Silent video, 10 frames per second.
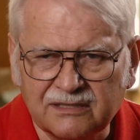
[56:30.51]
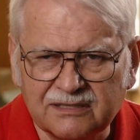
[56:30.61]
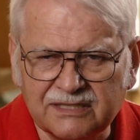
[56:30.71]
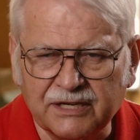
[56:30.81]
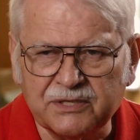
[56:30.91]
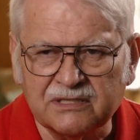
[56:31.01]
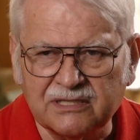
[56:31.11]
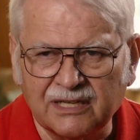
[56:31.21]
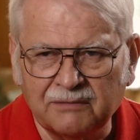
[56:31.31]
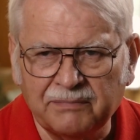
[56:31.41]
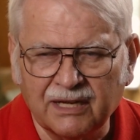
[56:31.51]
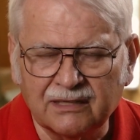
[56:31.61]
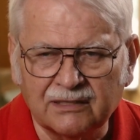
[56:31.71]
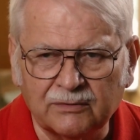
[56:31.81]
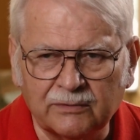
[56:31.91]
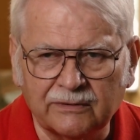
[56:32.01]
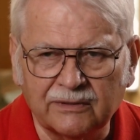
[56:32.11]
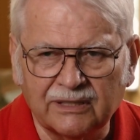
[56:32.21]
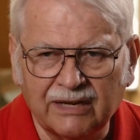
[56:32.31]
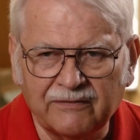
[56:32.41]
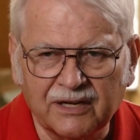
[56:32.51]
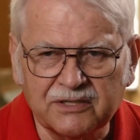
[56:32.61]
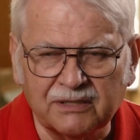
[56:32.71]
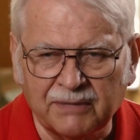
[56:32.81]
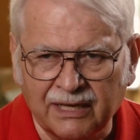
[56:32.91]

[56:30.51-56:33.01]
section set up back there where we have actually a